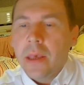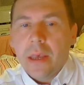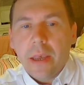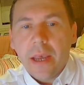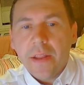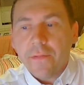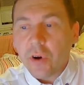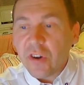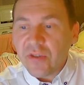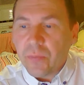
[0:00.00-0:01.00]
And of
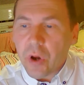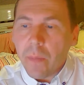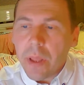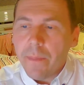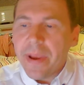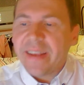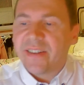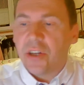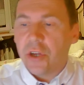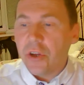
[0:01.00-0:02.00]
course, problem-based
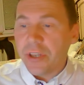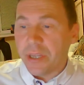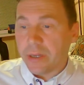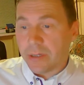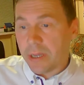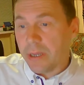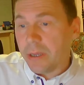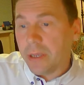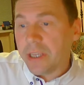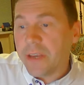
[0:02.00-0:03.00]
learning
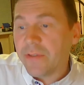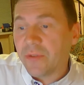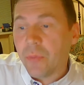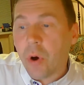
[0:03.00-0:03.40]
gives more